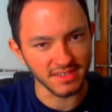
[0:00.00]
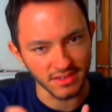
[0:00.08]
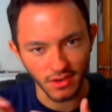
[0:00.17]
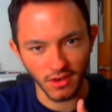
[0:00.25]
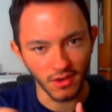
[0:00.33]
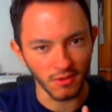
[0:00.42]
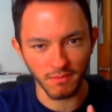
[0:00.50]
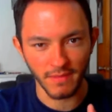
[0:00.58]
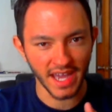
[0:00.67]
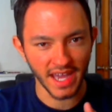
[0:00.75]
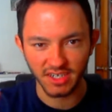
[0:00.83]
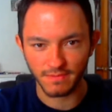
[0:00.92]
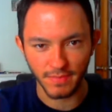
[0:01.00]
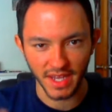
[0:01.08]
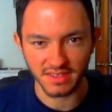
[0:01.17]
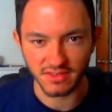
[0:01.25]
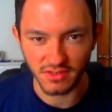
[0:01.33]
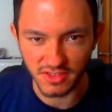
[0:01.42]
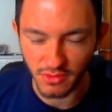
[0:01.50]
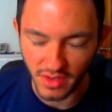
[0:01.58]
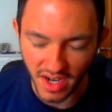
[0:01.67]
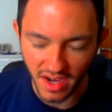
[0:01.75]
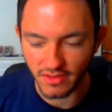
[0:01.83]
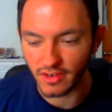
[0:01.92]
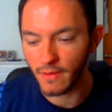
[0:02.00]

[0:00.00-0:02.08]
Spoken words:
they're all magic pencils or whatever.